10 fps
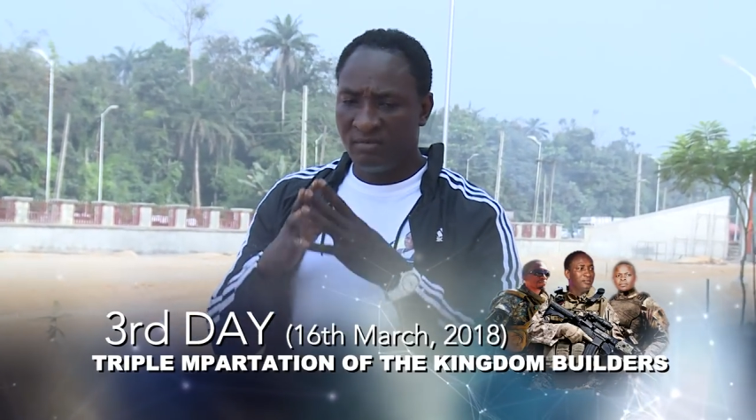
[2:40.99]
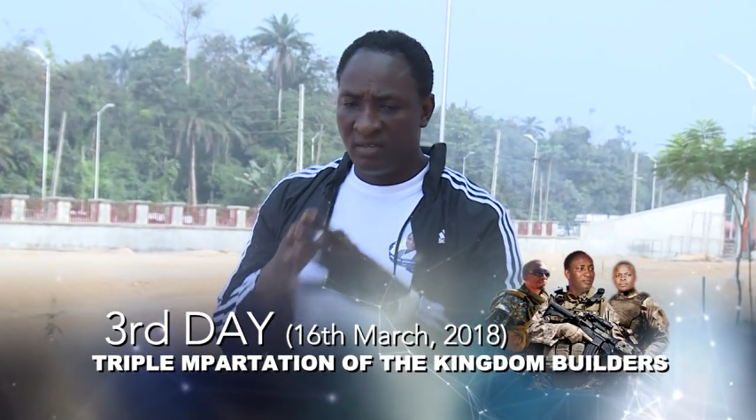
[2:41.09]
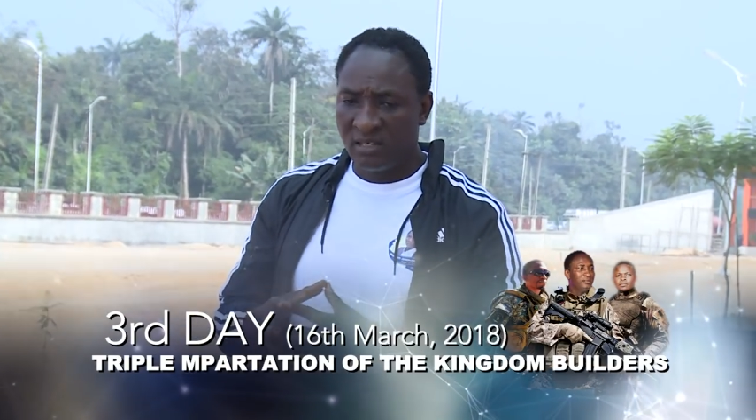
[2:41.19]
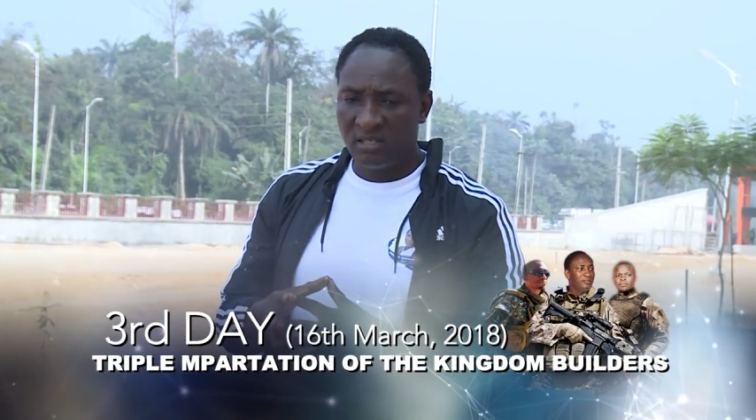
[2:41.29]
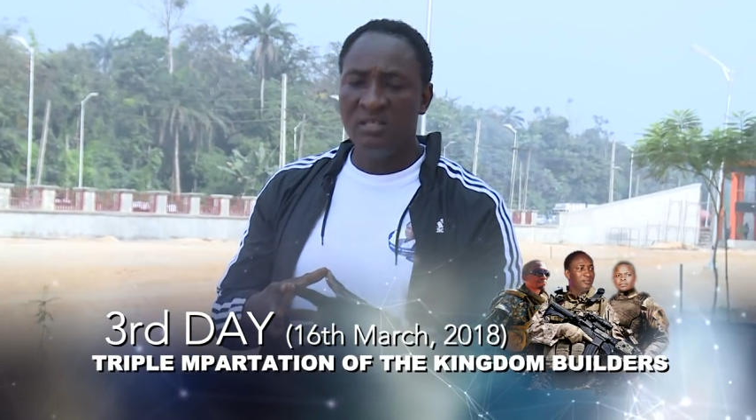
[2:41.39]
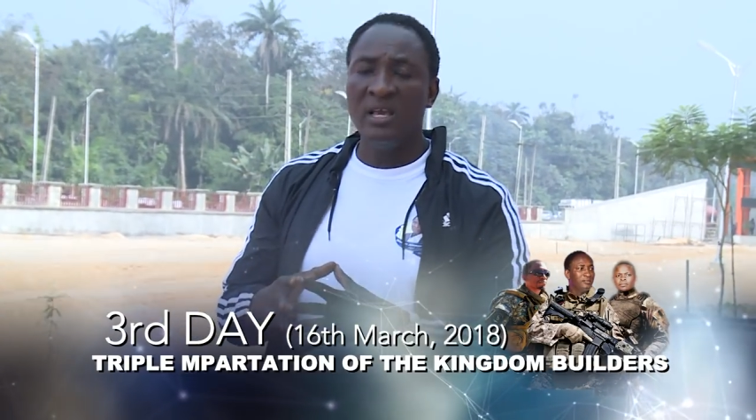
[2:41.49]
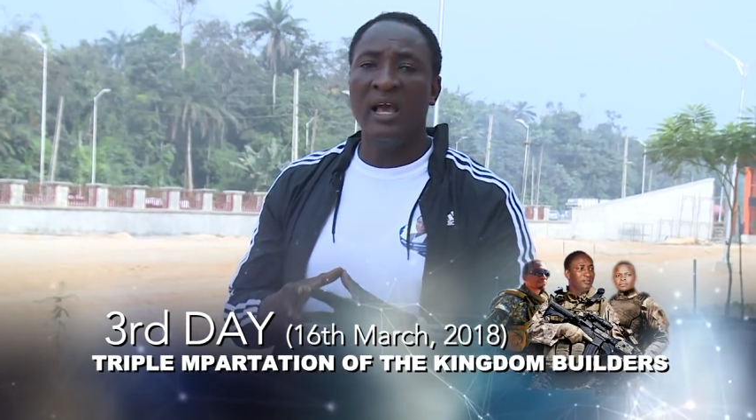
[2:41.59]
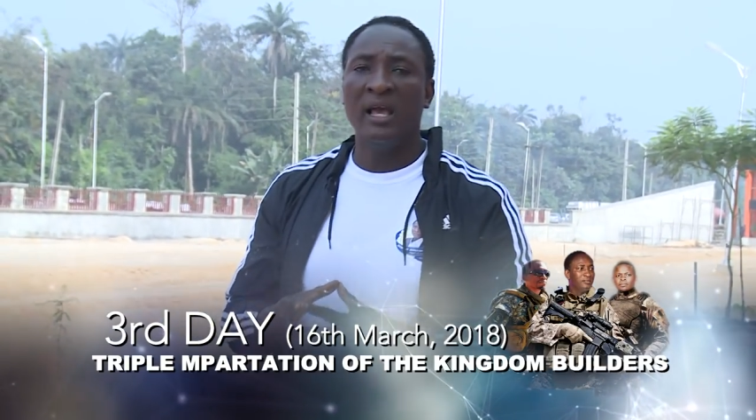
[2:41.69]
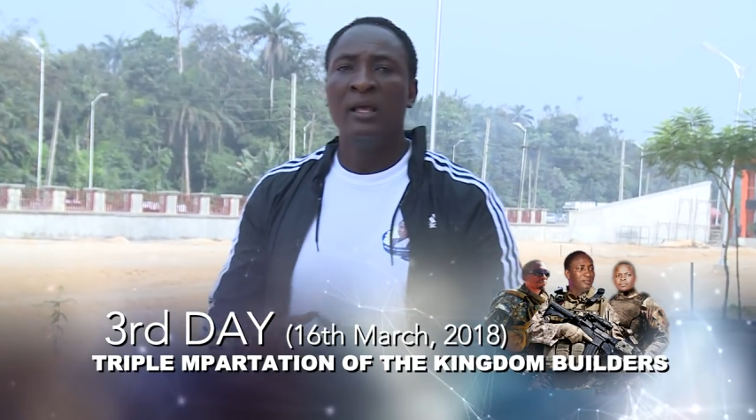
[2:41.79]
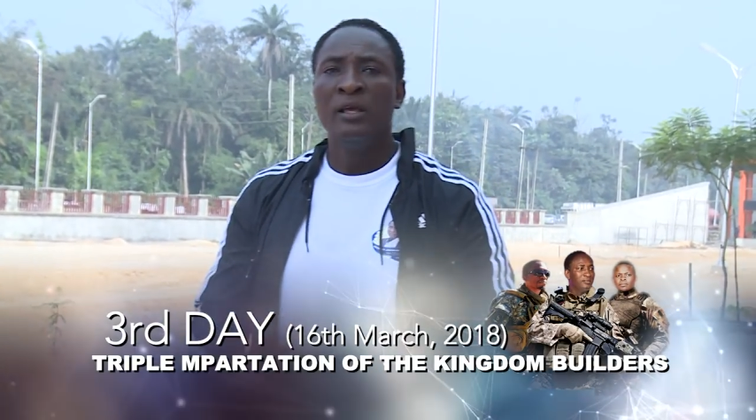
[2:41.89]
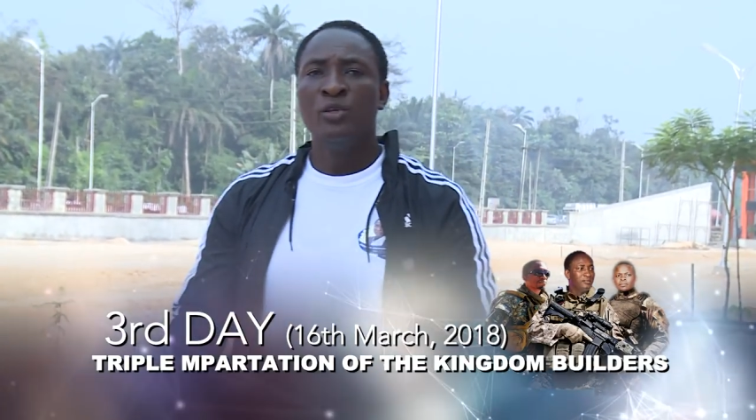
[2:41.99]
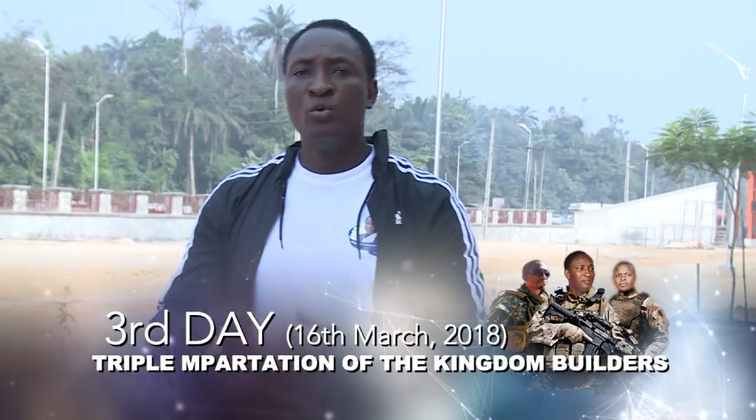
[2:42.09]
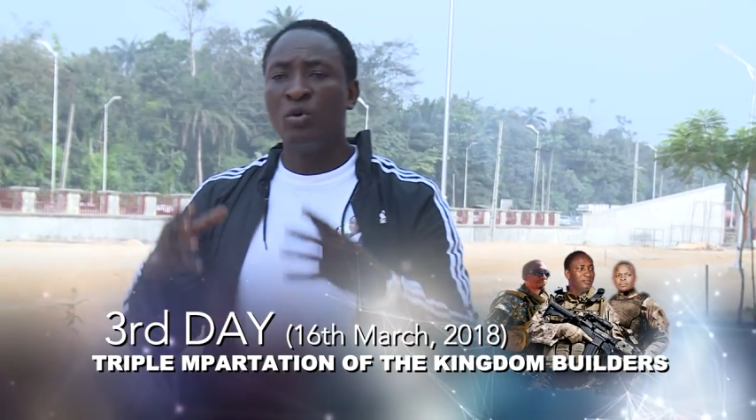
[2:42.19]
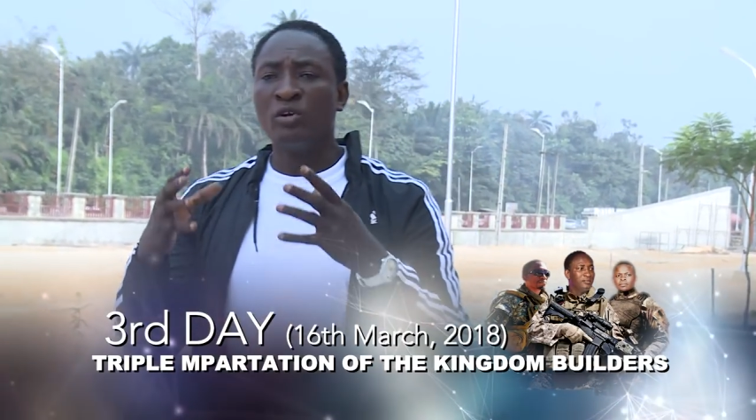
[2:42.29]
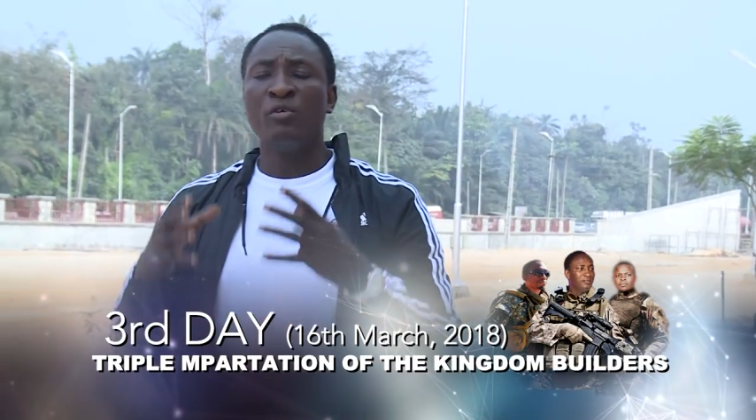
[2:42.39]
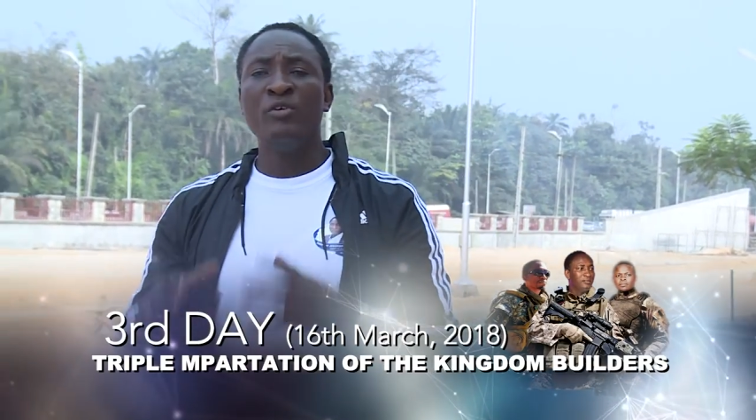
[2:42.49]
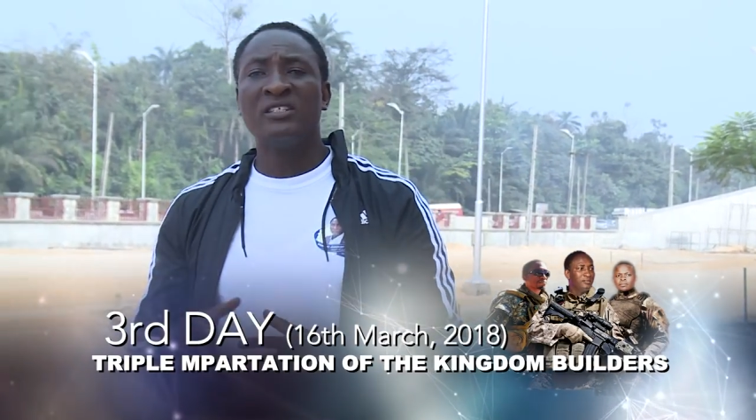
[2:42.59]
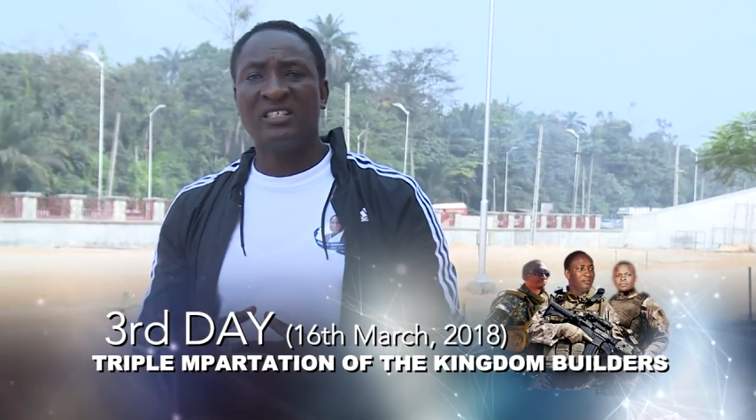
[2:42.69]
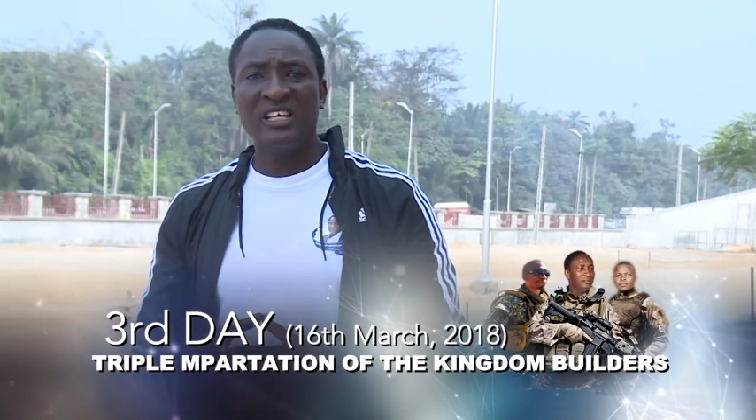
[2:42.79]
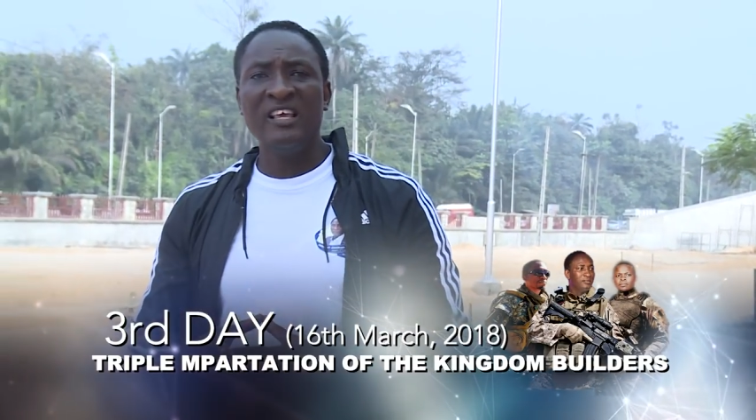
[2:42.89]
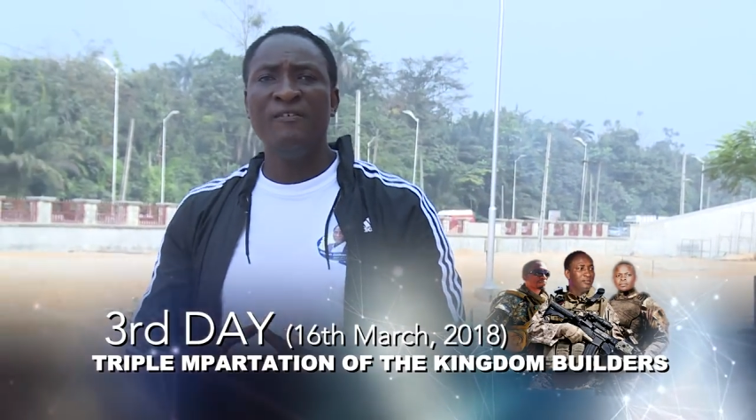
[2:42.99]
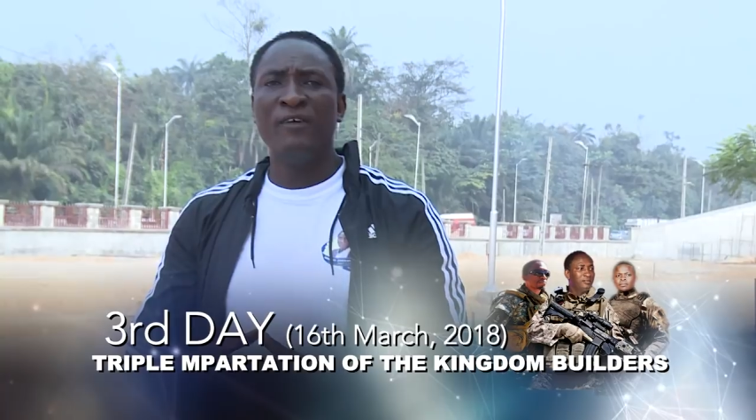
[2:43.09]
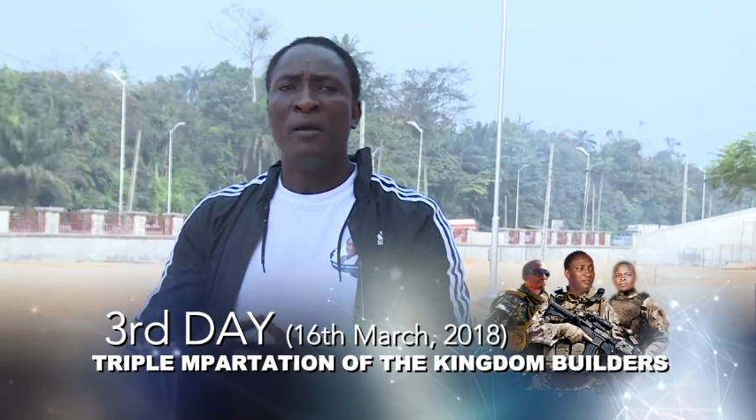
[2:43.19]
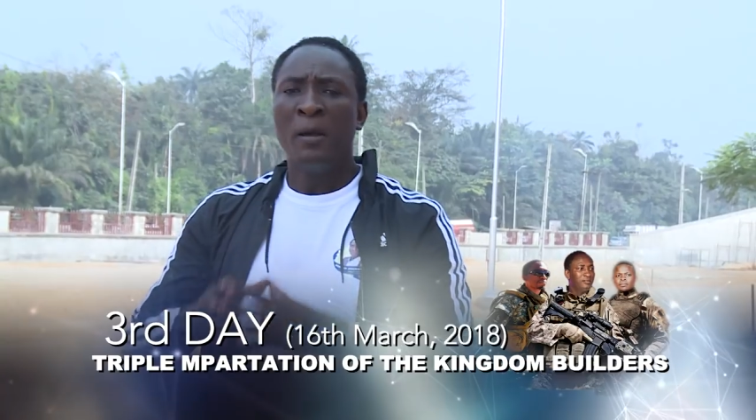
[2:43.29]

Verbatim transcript: This year, you're going to receive